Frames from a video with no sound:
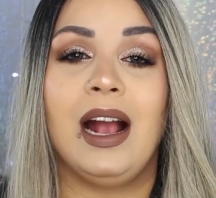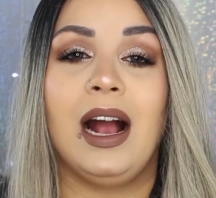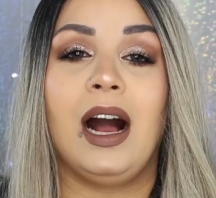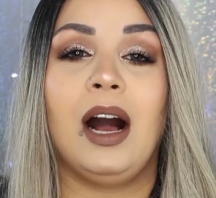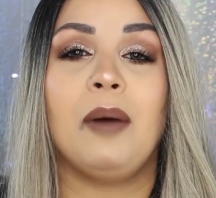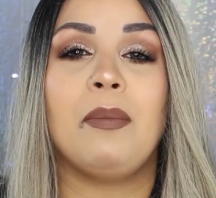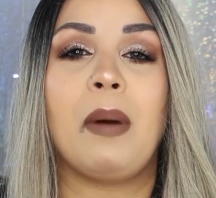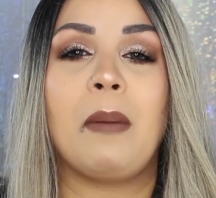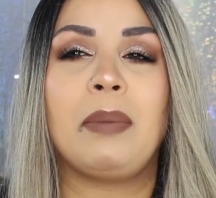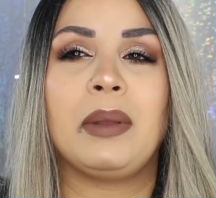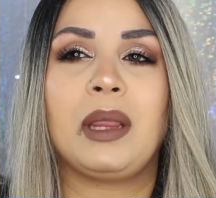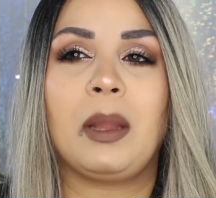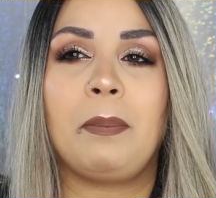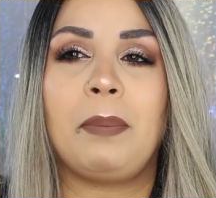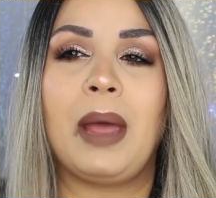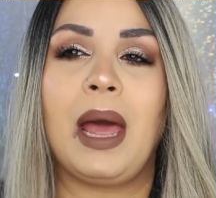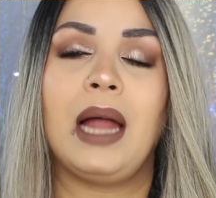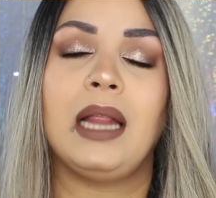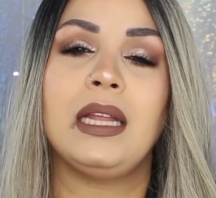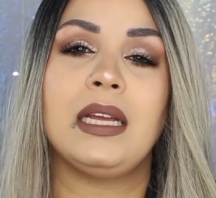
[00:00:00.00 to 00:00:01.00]
But the
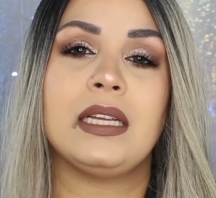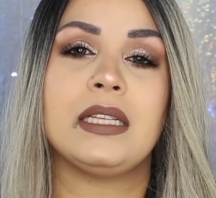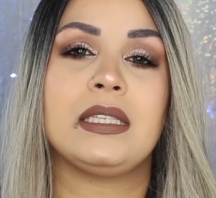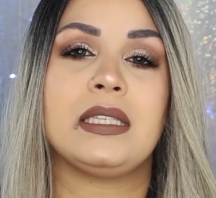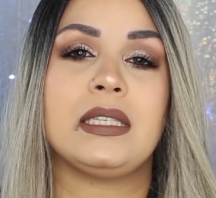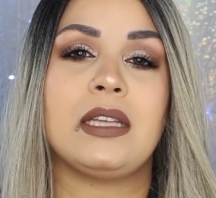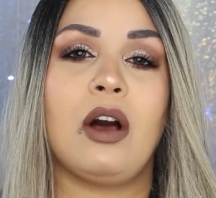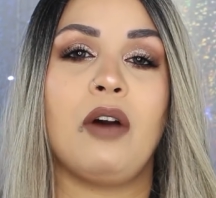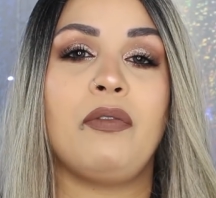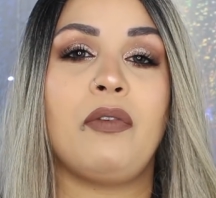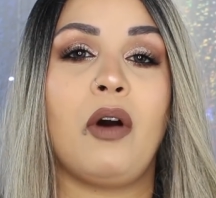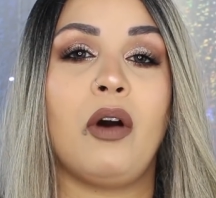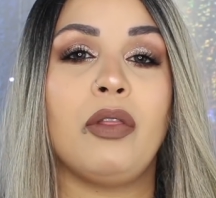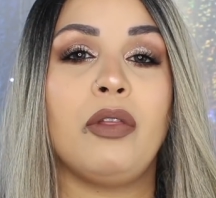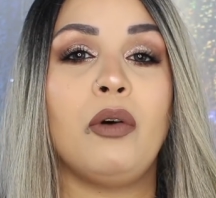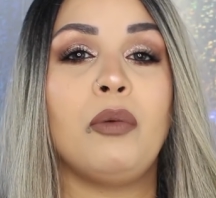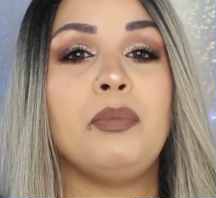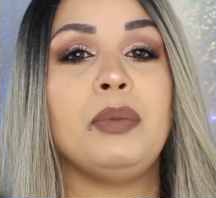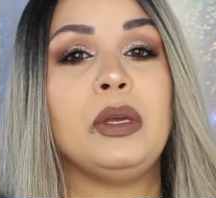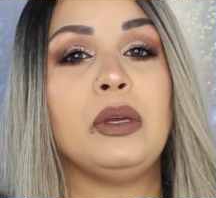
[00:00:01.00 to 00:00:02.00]
palette itself,
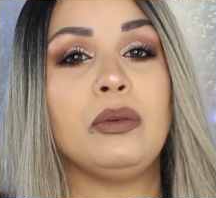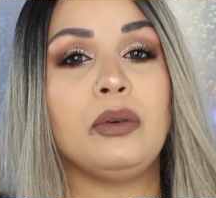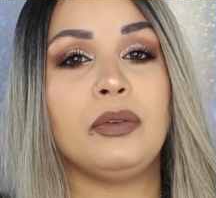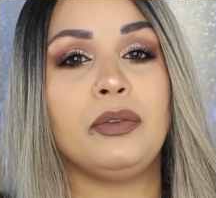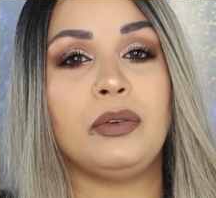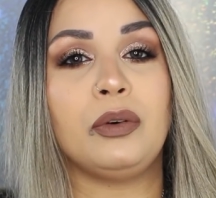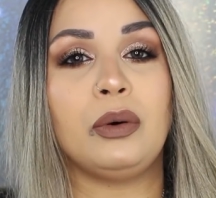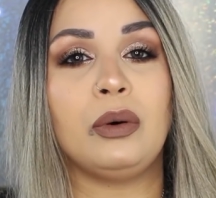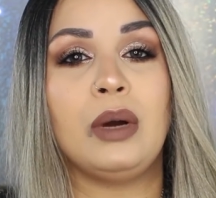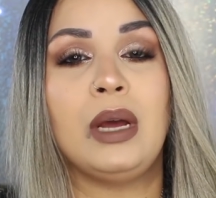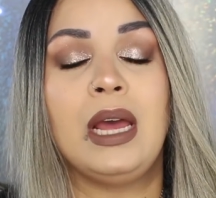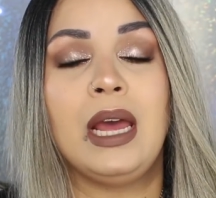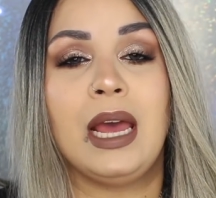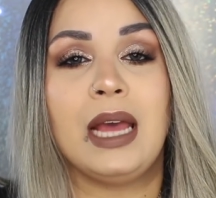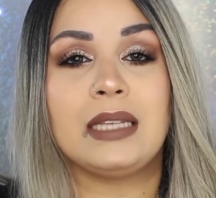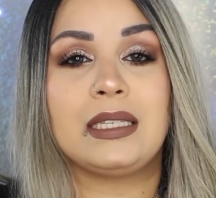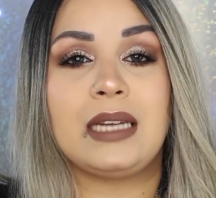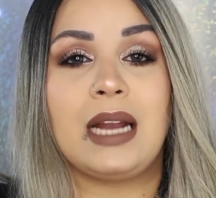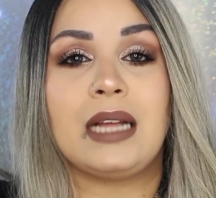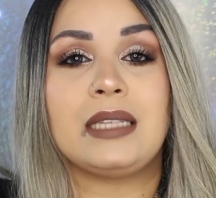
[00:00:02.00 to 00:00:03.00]
although beautiful,
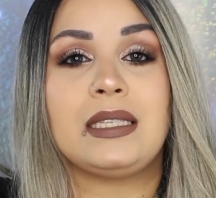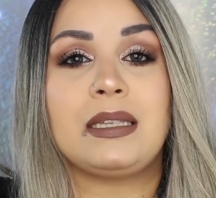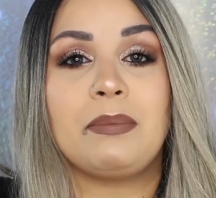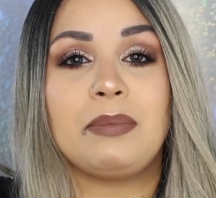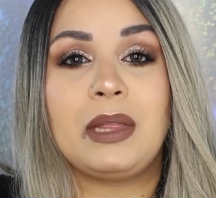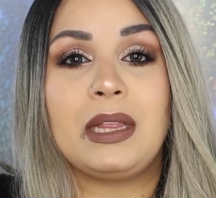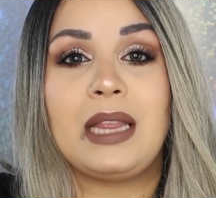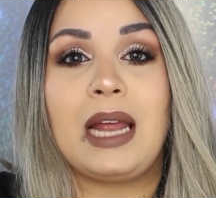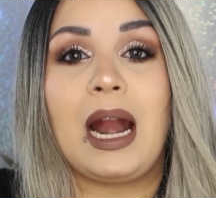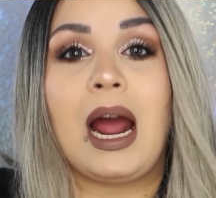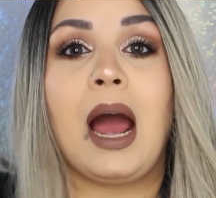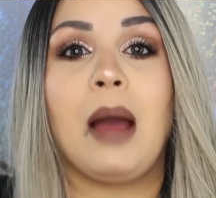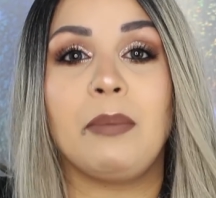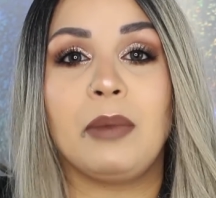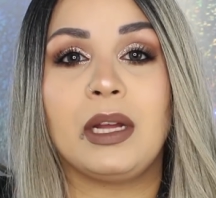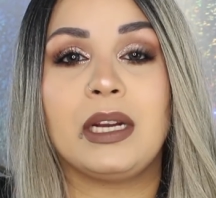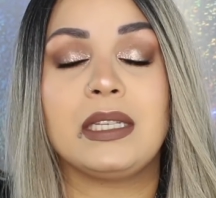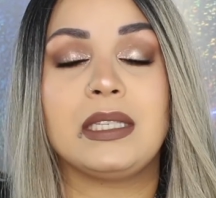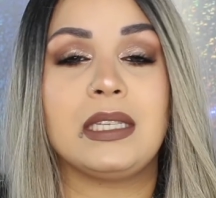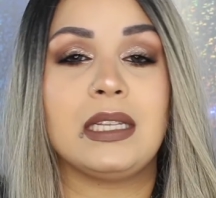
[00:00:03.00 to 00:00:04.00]
it's not something that
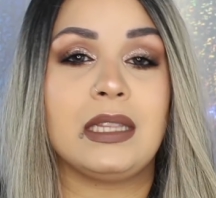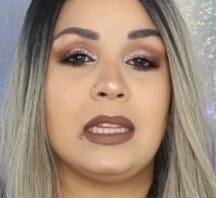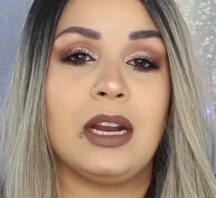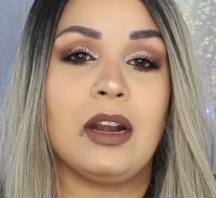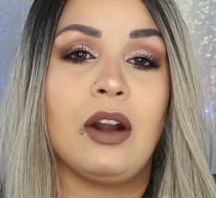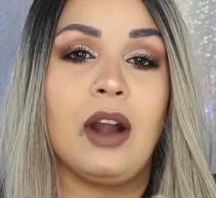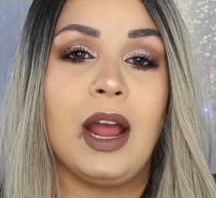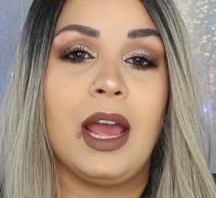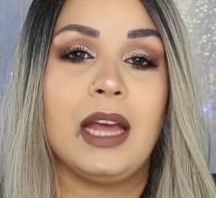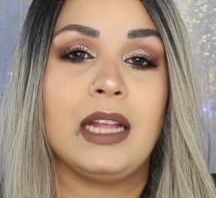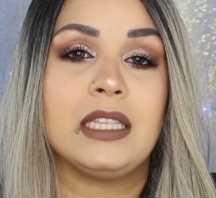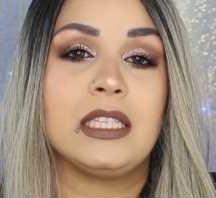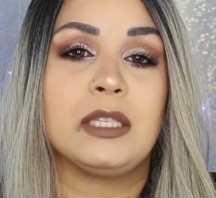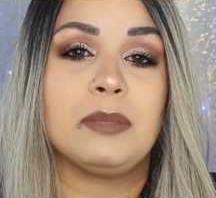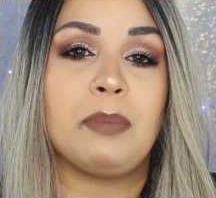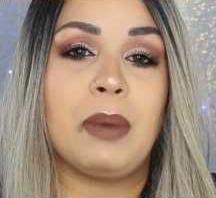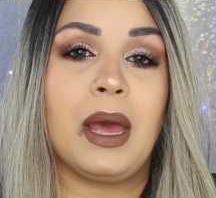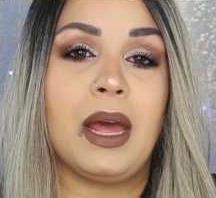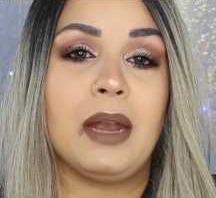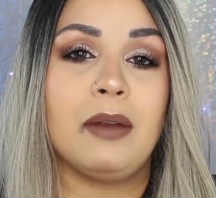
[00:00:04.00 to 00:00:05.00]
I'm gonna sit there and
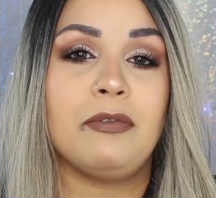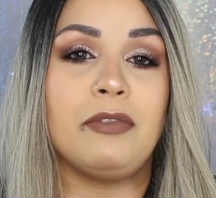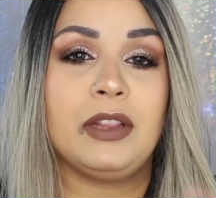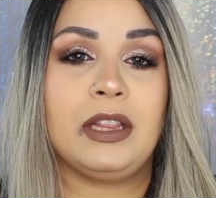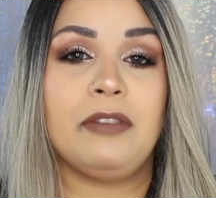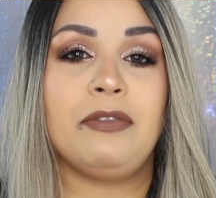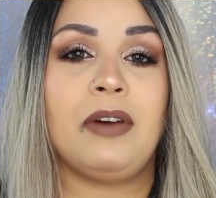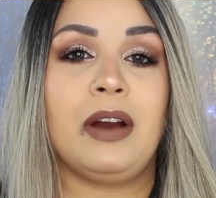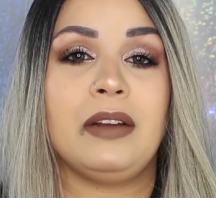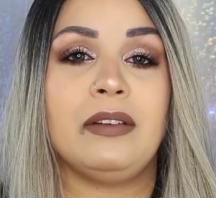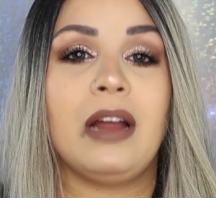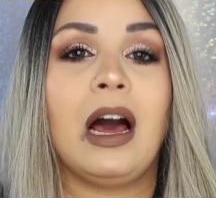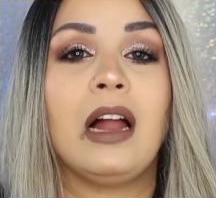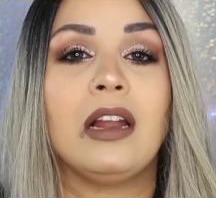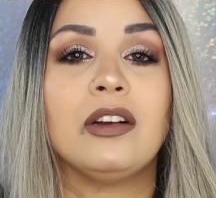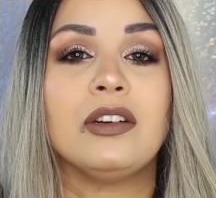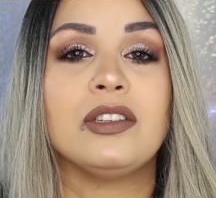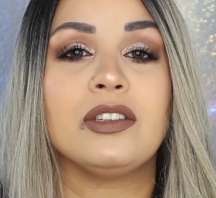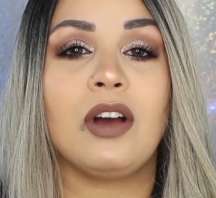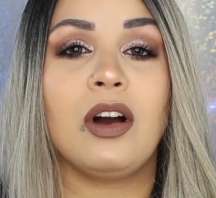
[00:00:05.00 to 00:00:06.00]
spend
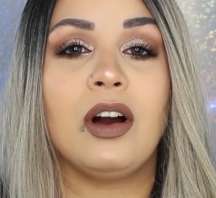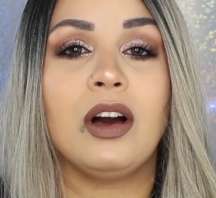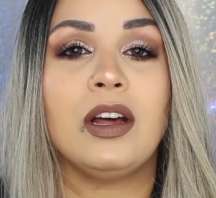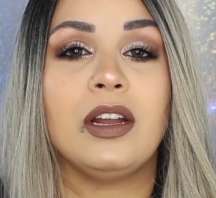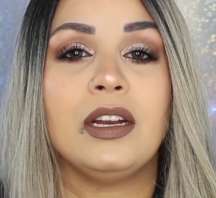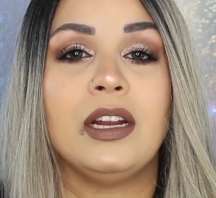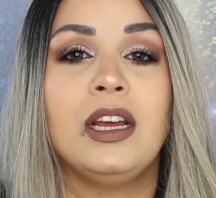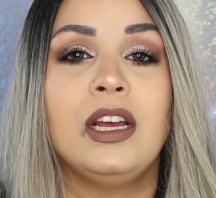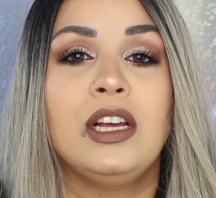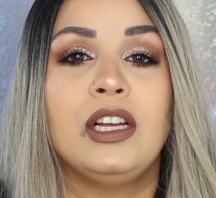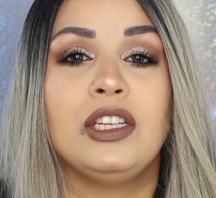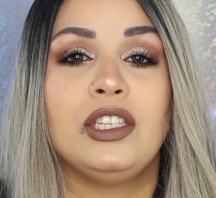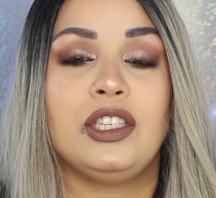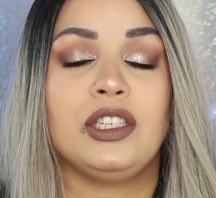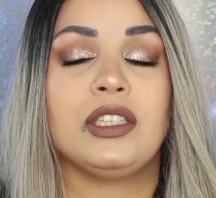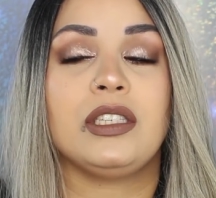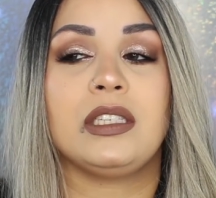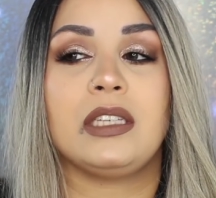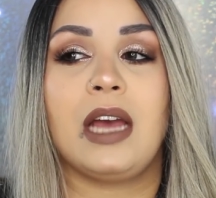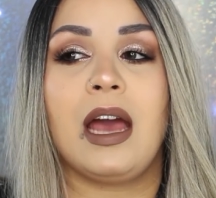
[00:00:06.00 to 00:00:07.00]
$55 on
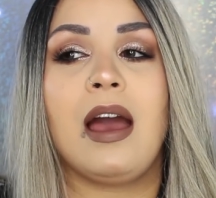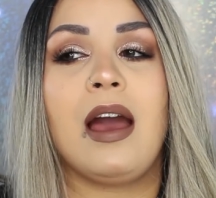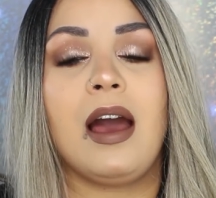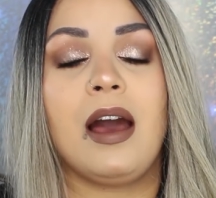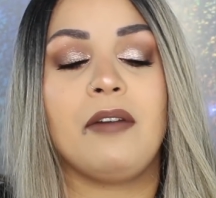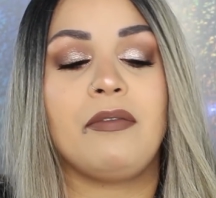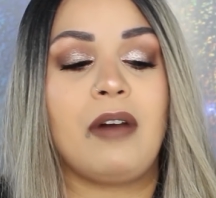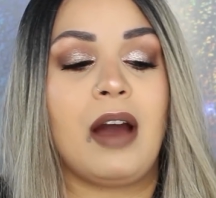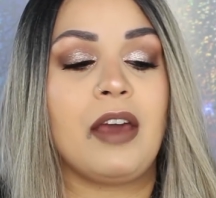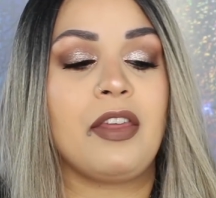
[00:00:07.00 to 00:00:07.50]
just to have.